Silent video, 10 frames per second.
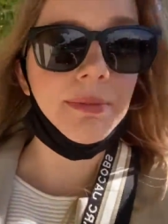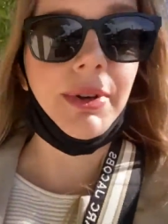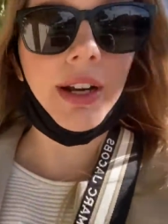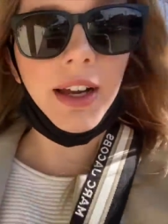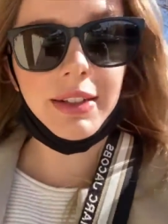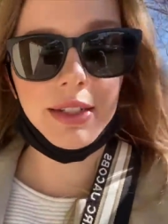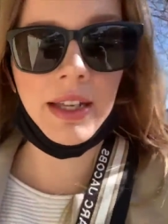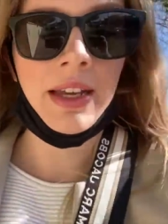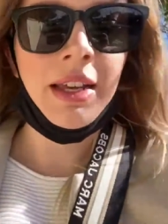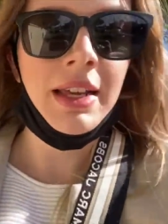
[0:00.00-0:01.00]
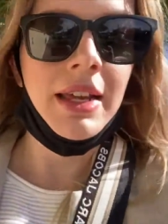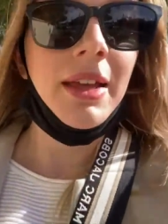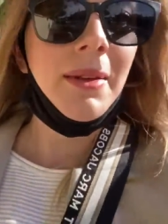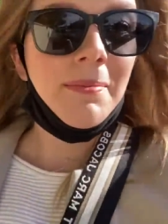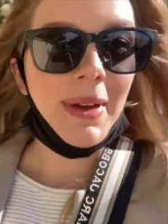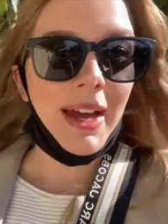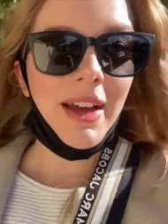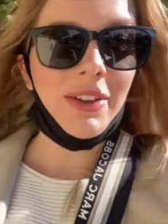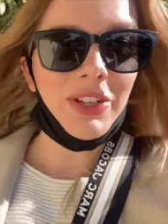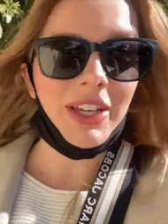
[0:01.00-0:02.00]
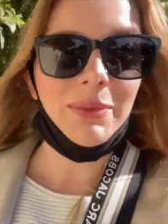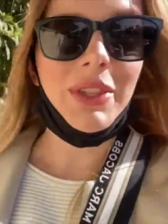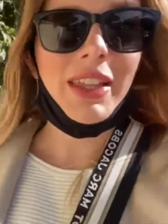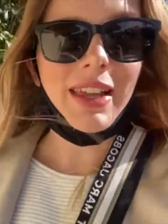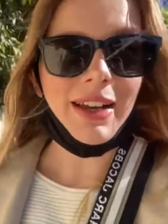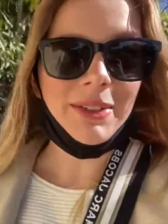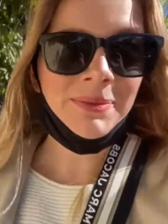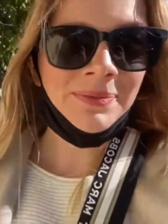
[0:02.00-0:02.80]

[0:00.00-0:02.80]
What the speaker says: product, but I'll check in with you later.